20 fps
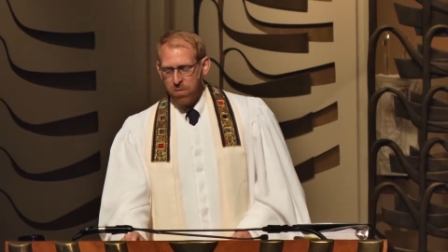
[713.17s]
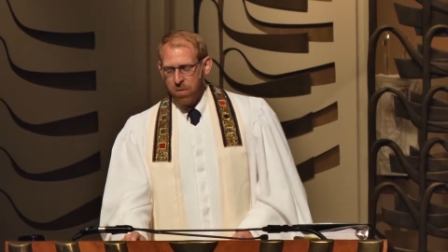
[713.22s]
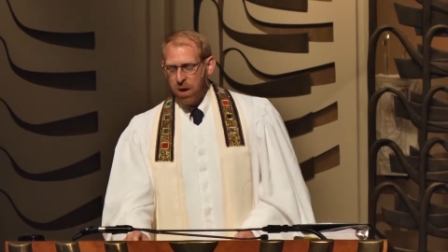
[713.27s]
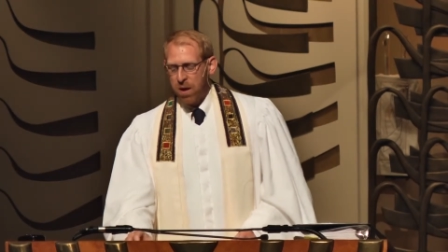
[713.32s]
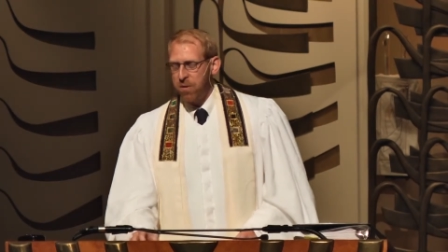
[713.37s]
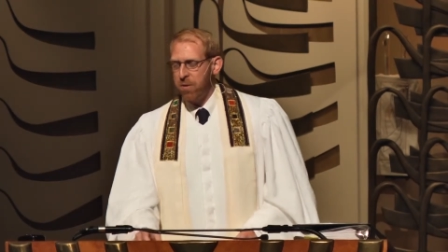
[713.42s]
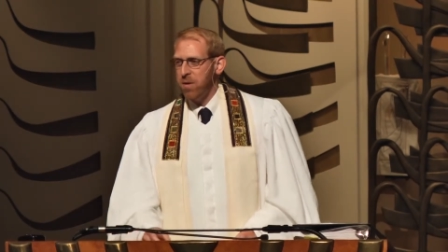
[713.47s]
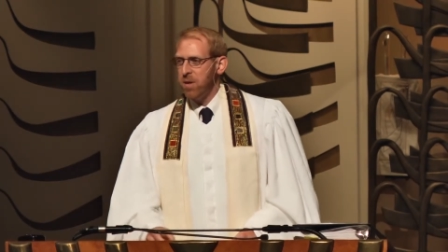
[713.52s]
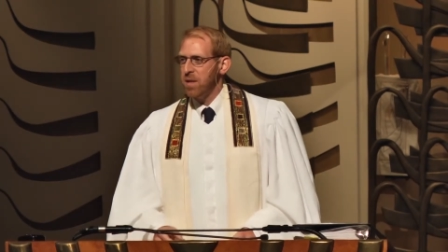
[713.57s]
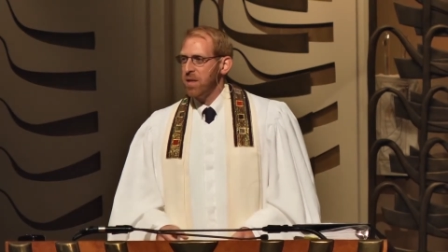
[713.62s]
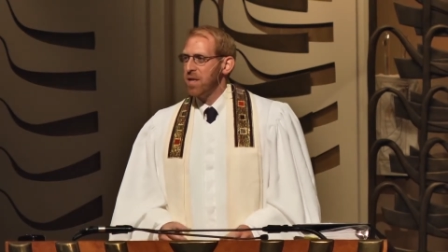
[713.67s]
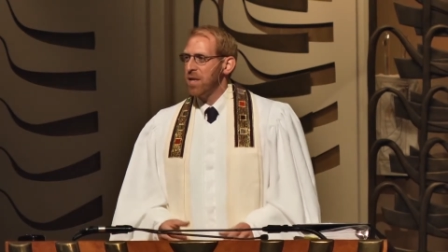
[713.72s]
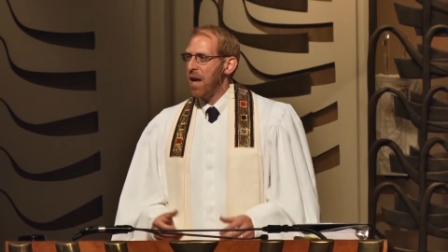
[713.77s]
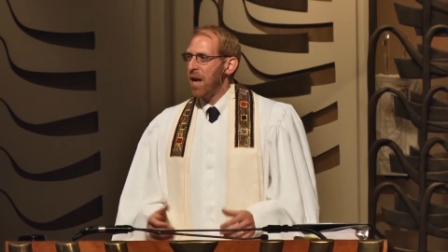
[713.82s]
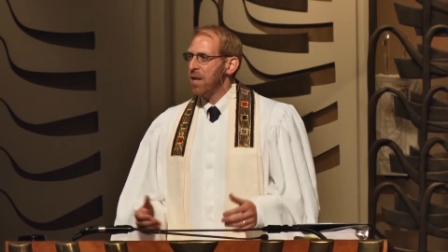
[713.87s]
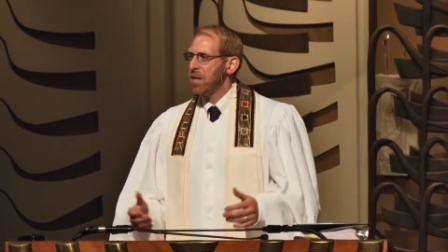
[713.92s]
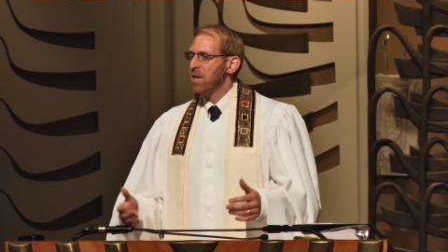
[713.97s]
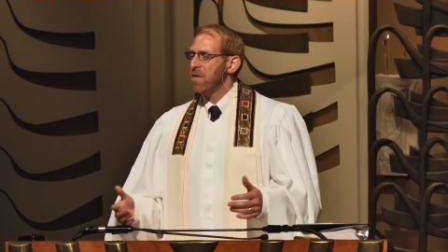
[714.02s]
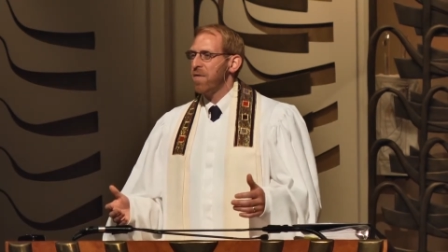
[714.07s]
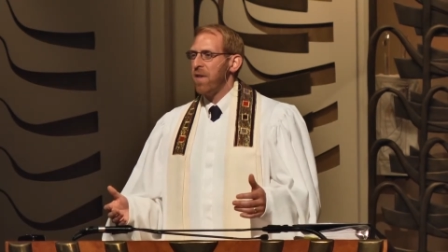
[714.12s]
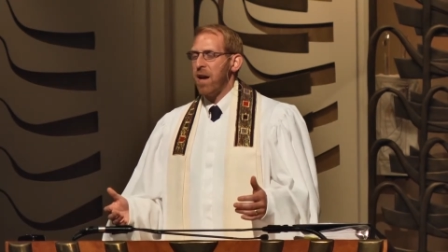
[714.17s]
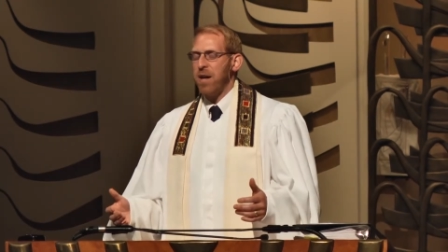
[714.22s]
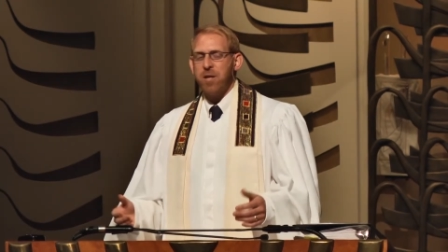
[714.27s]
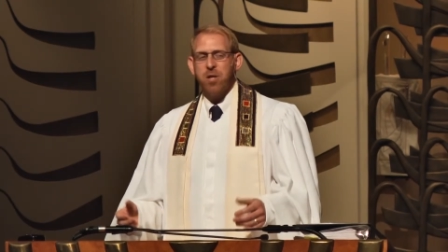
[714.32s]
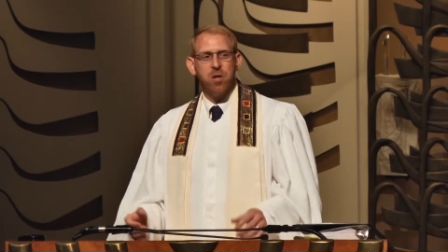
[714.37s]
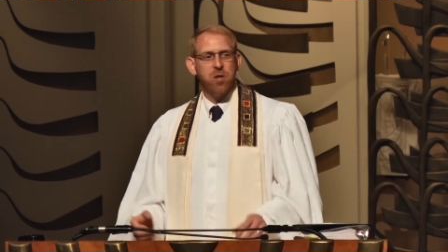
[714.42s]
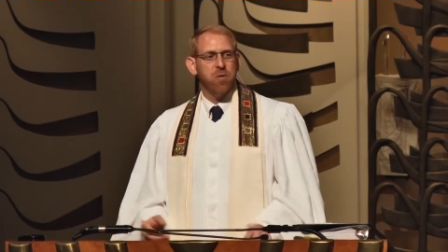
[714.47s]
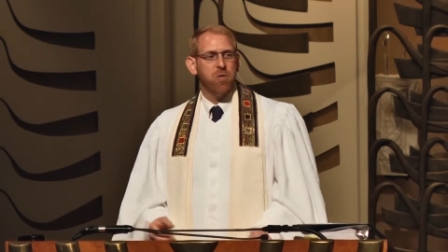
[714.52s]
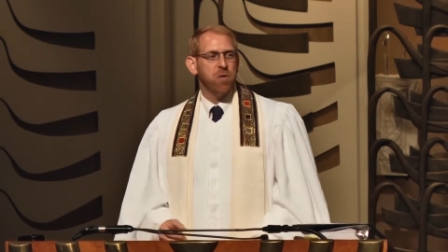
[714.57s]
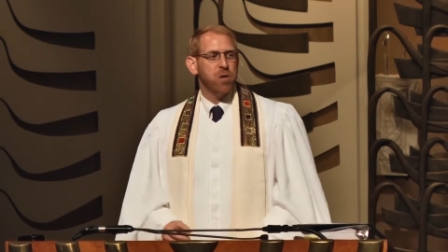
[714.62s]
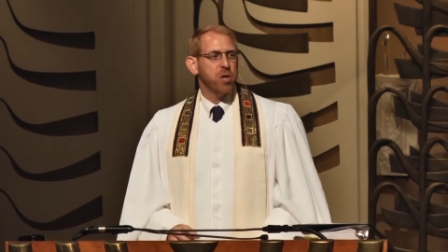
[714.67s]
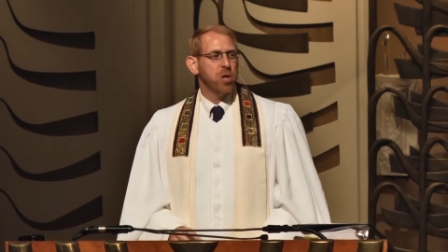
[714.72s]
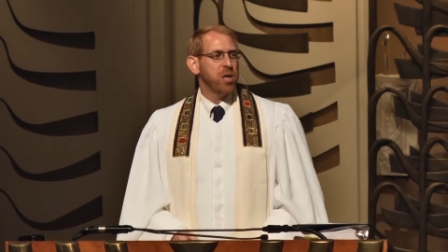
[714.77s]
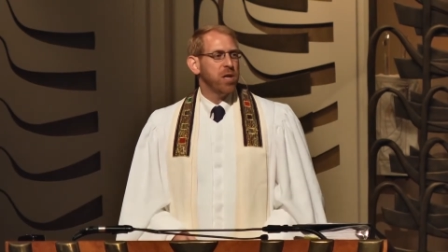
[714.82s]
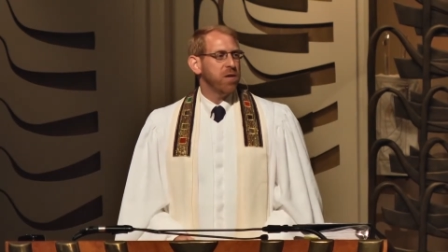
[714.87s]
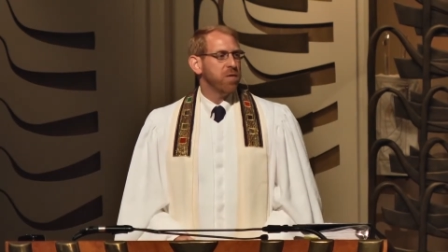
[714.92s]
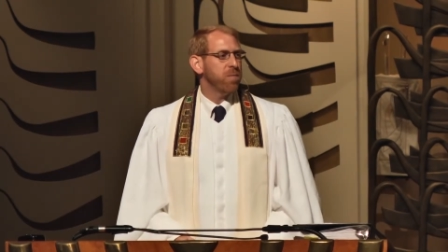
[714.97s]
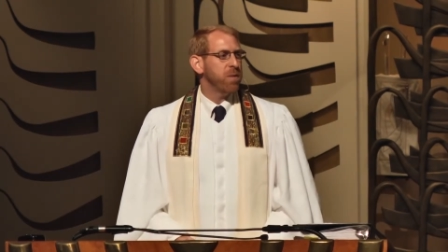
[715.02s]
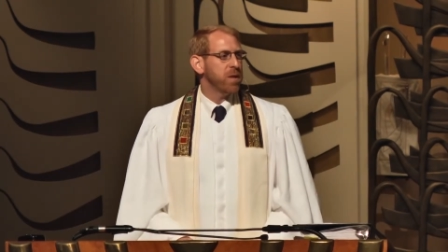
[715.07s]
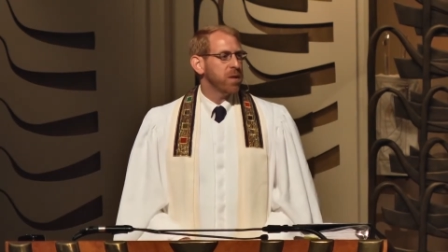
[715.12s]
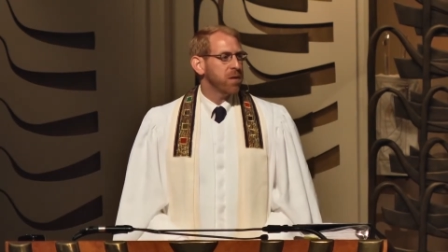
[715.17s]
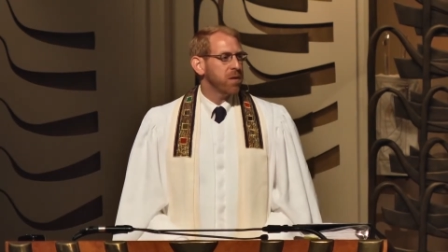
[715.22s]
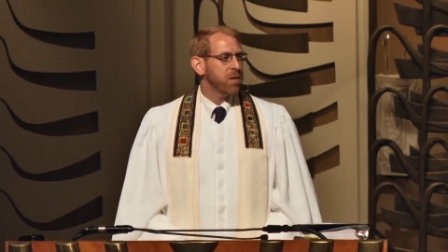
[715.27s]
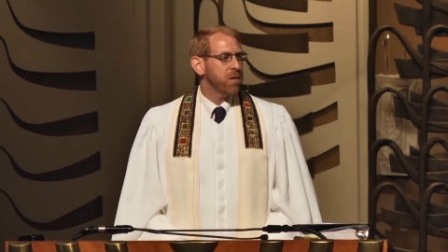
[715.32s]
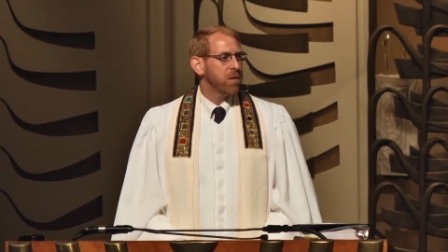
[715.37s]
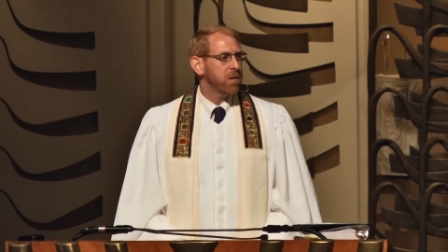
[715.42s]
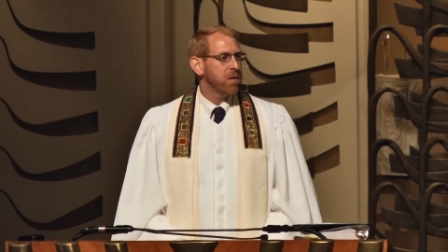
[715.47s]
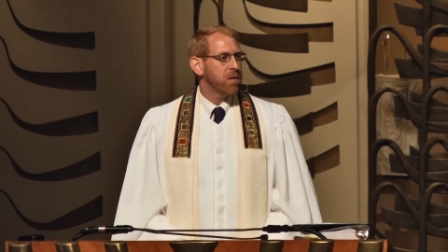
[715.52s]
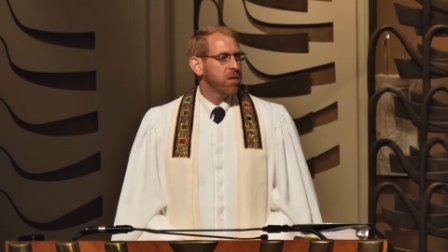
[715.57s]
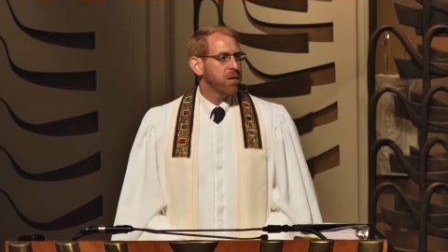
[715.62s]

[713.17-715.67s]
rather than satisfaction or achievements,